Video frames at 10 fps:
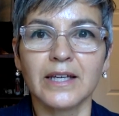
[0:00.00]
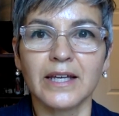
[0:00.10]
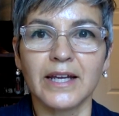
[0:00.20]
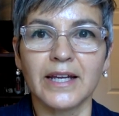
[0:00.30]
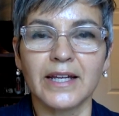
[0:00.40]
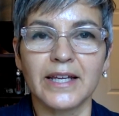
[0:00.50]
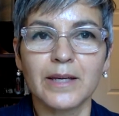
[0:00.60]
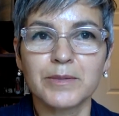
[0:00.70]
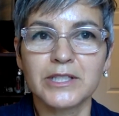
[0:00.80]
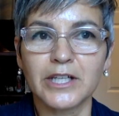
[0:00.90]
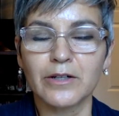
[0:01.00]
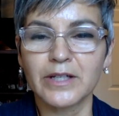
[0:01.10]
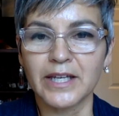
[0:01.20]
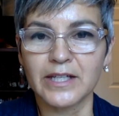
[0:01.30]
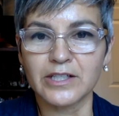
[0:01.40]
And I kept
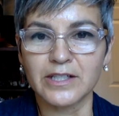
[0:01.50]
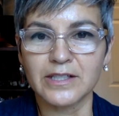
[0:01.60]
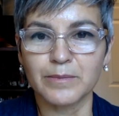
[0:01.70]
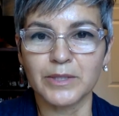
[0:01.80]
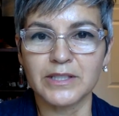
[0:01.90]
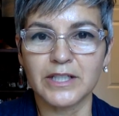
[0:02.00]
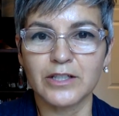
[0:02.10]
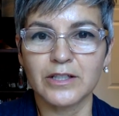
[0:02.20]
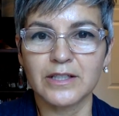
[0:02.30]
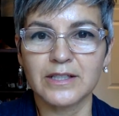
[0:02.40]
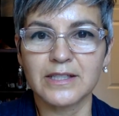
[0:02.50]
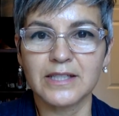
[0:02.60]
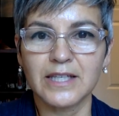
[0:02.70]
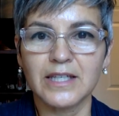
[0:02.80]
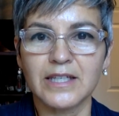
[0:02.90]
staring at Justin because I couldn't
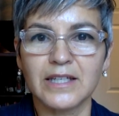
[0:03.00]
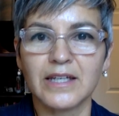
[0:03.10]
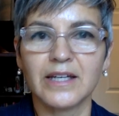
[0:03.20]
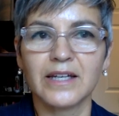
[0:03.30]
see,